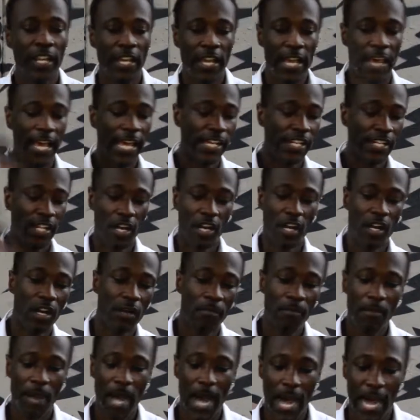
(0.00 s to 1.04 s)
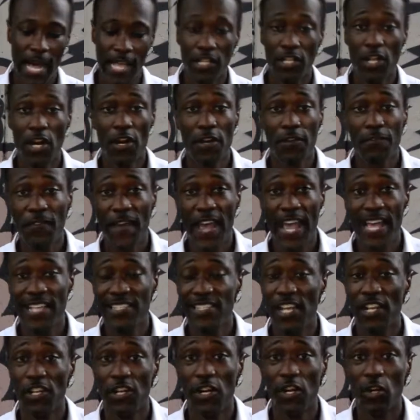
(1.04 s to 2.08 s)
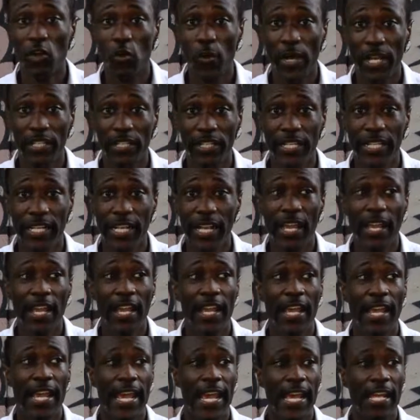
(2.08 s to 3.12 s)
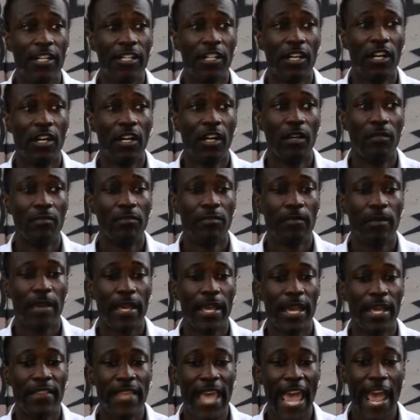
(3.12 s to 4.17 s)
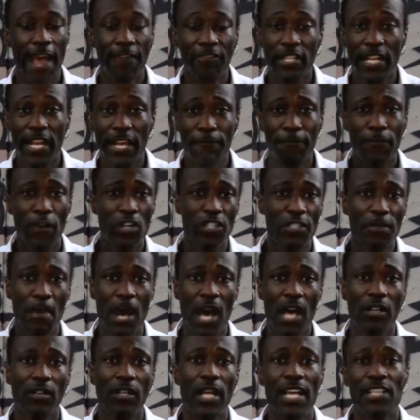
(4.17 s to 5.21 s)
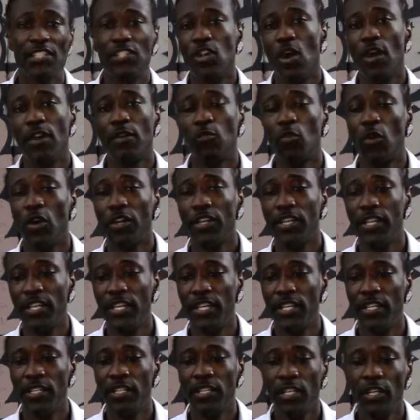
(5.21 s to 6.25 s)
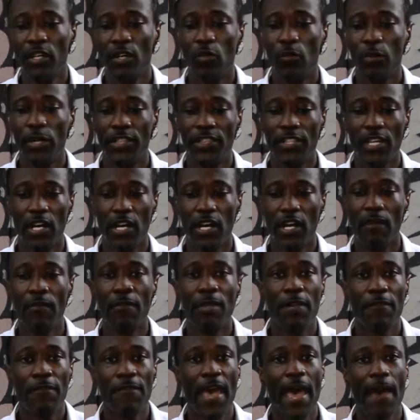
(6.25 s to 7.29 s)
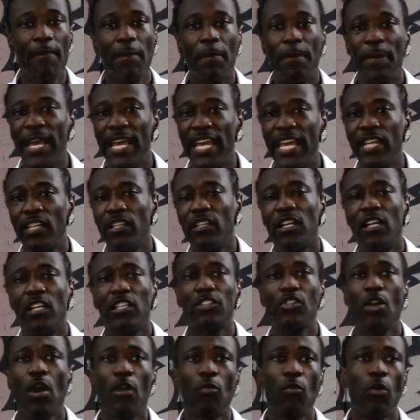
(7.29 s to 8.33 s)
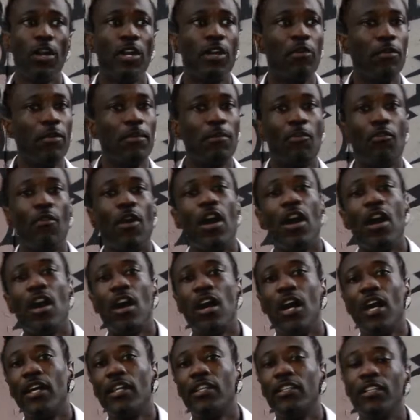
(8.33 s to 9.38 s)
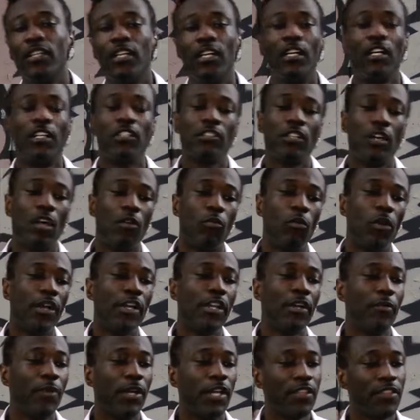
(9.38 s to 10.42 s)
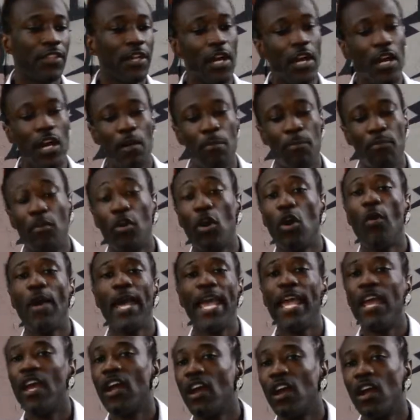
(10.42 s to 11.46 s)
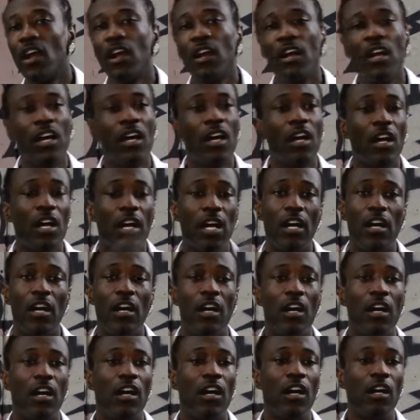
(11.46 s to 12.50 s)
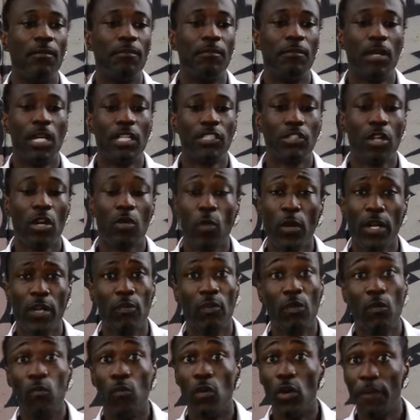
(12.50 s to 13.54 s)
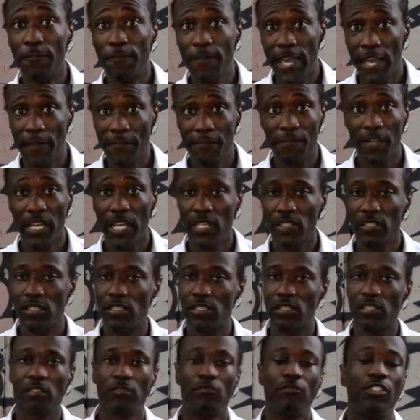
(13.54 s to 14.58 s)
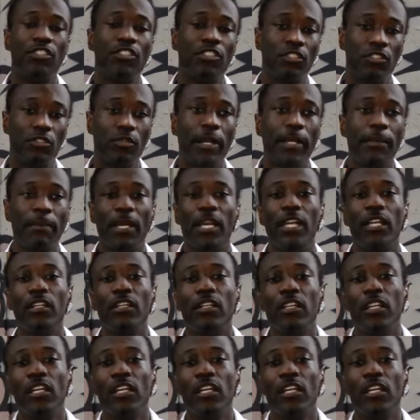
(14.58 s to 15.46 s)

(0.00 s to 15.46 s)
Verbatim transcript: And um, I learned fast, I learned quickly, and um, after that first model I started working with uh, Faber Paint, started working with Moran, I started working with um, Pro Air, um, I started working with Wolf F X, this is great paint.